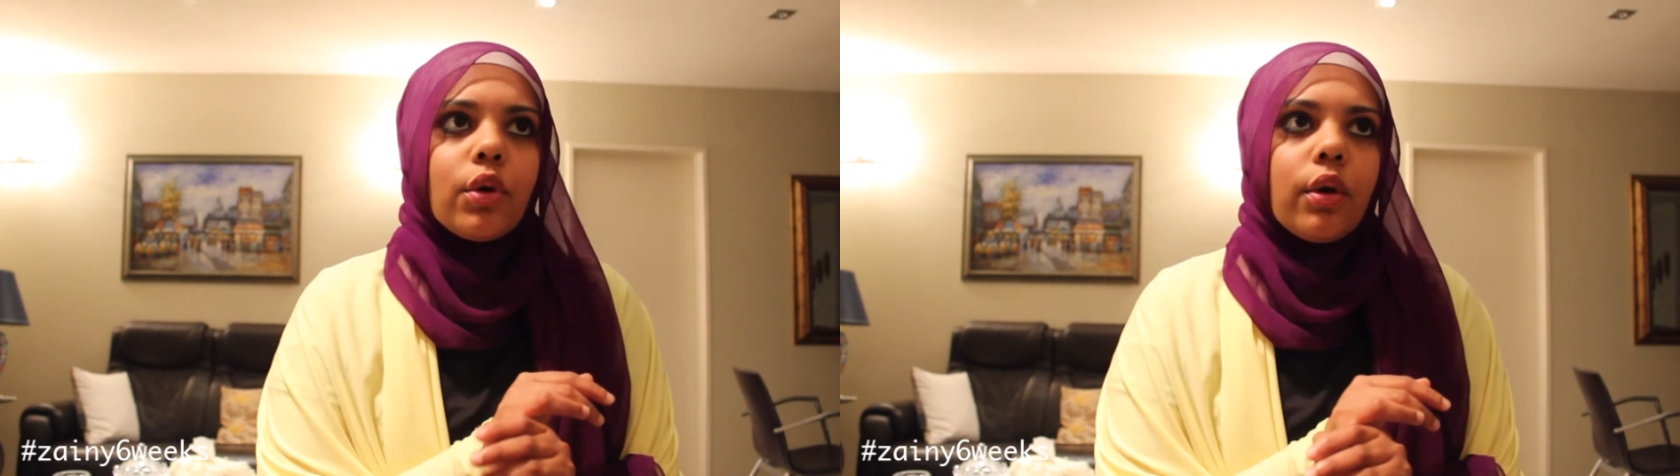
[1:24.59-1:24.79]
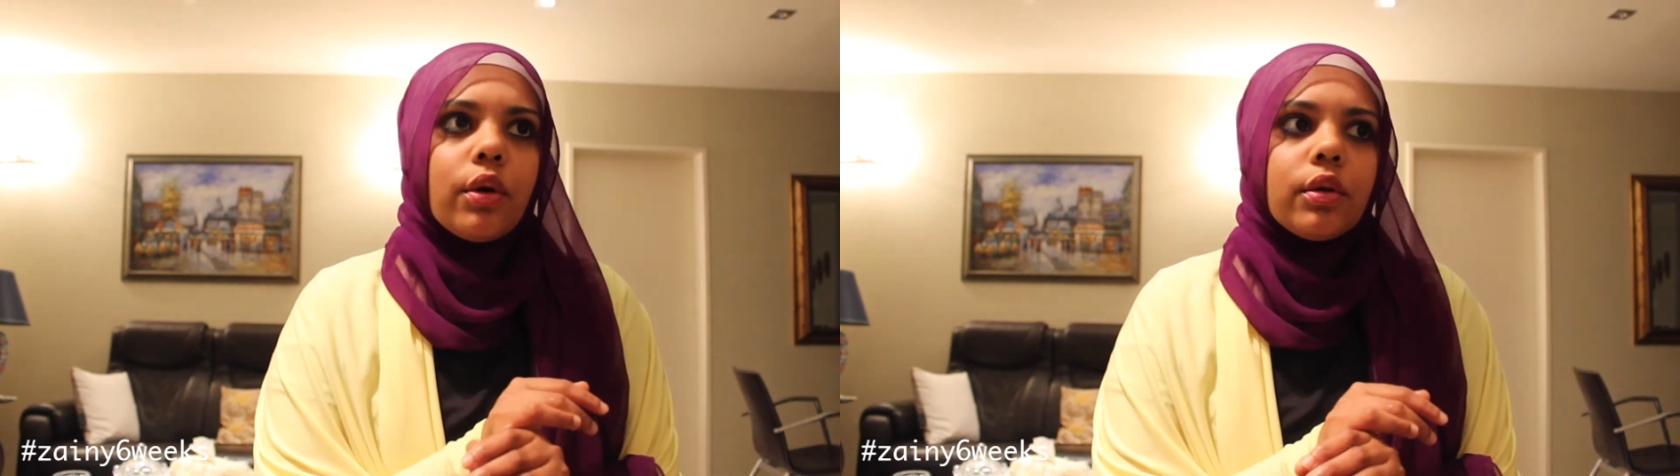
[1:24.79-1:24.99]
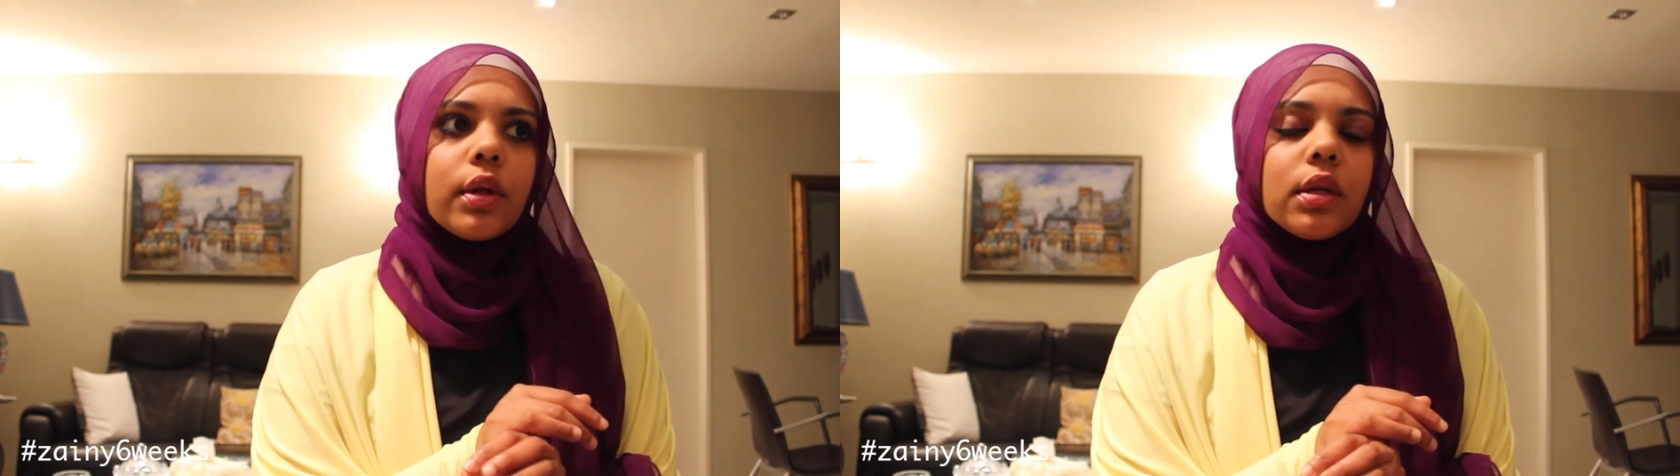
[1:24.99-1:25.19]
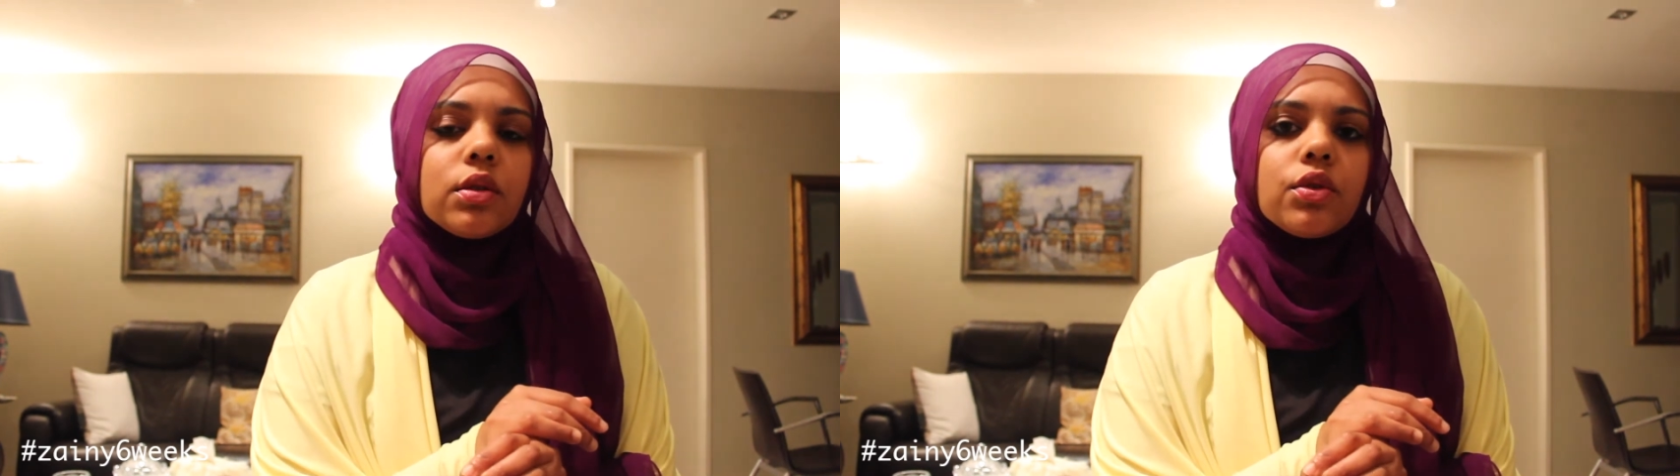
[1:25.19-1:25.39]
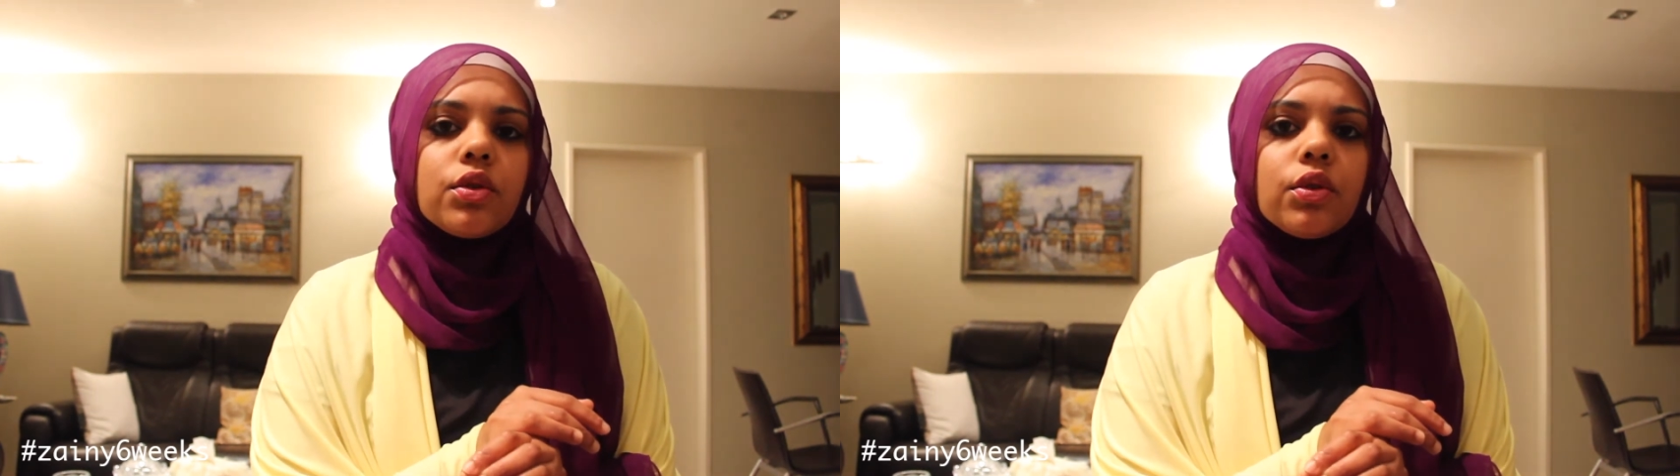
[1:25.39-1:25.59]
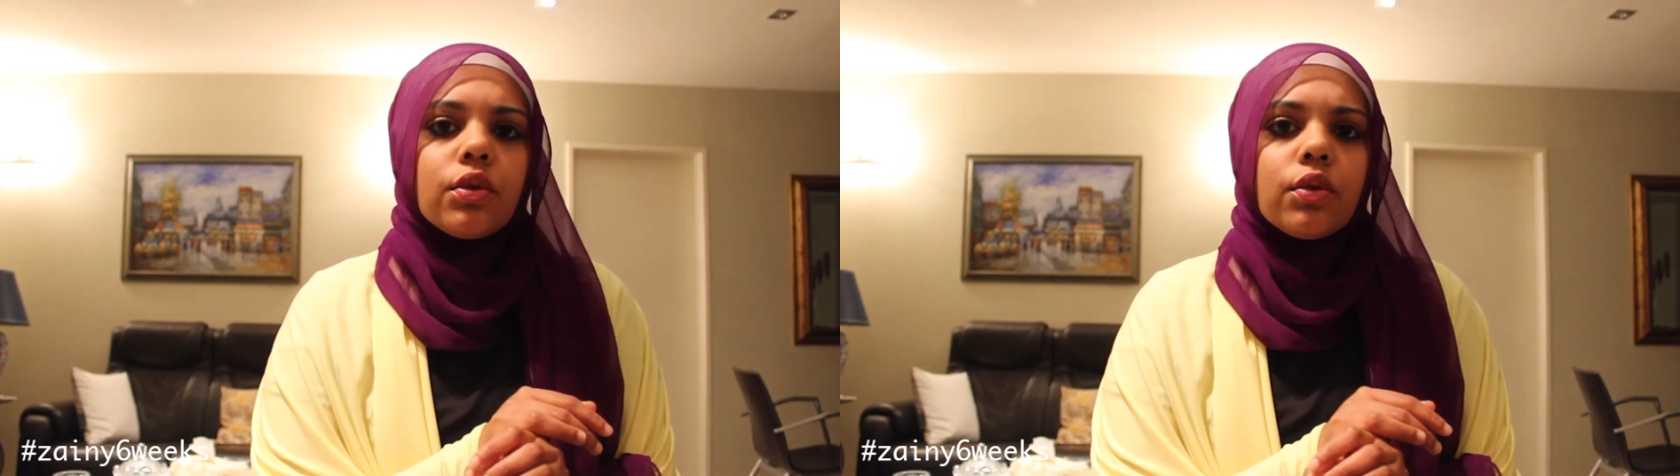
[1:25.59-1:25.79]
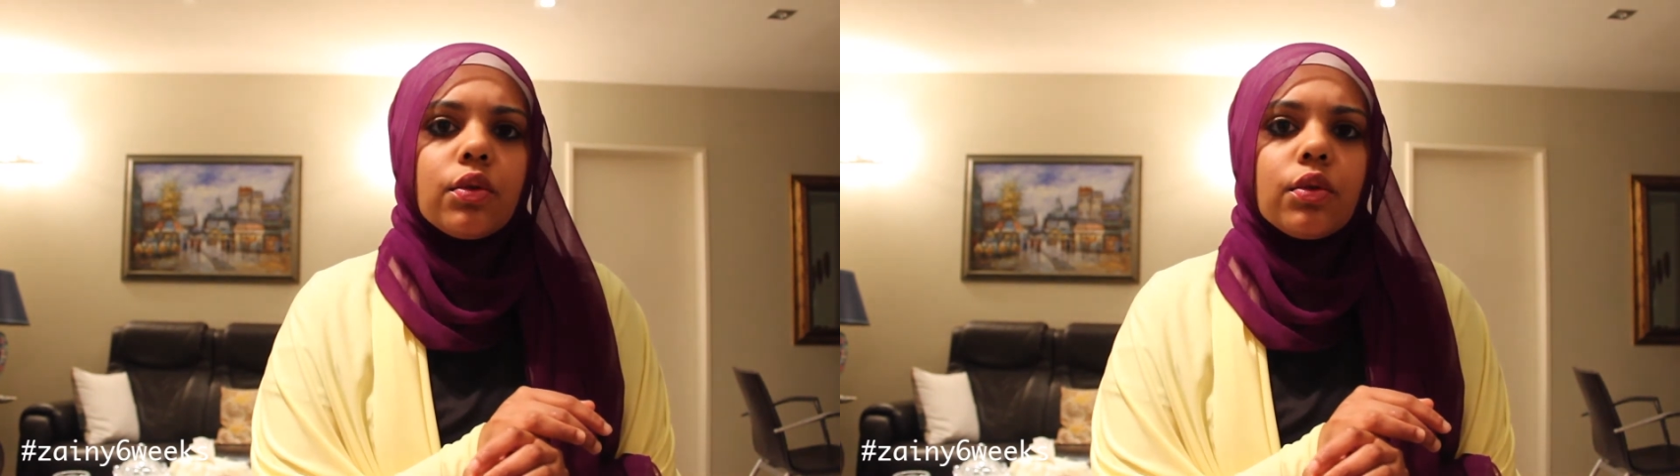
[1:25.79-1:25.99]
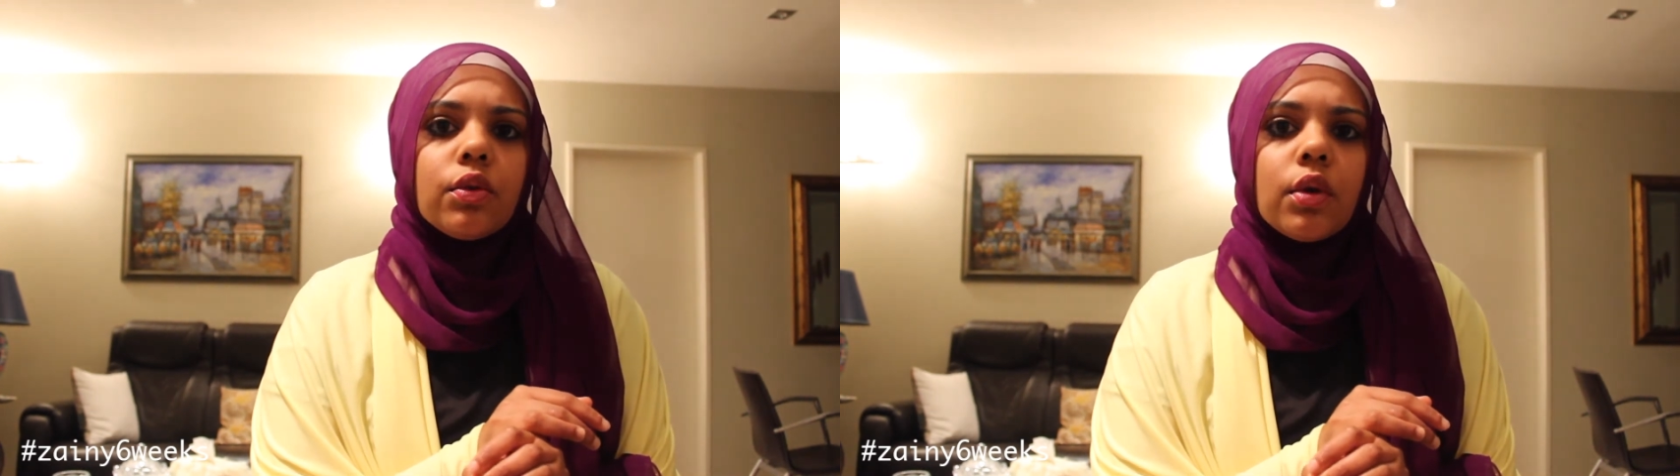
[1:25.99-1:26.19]
goal is
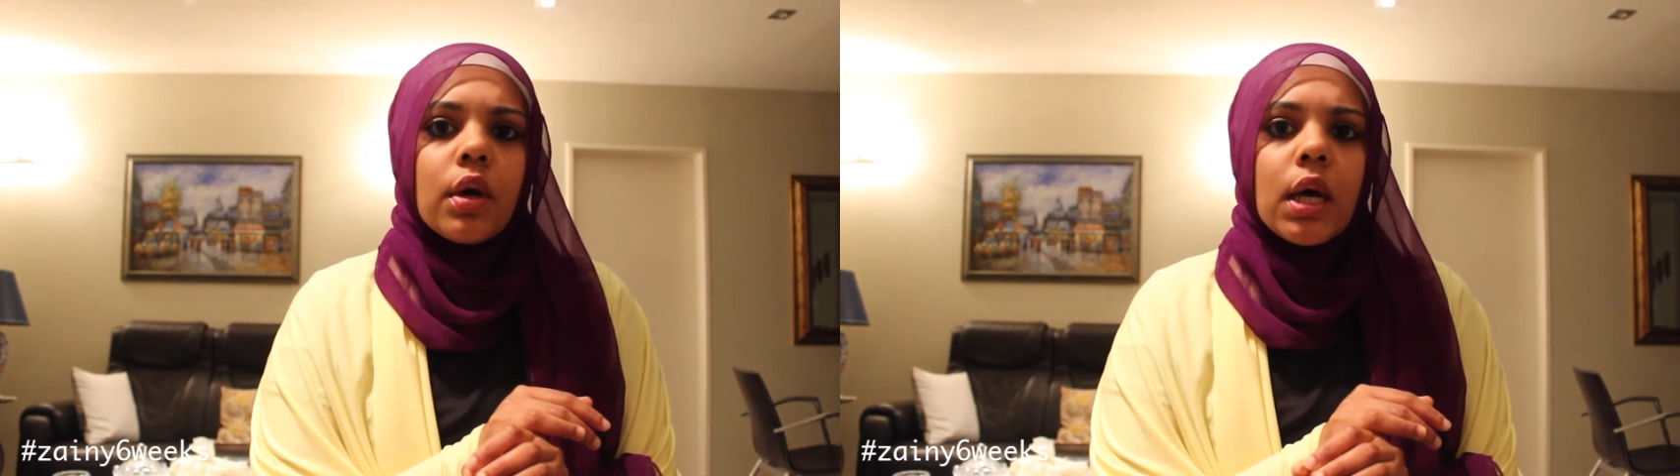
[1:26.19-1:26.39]
to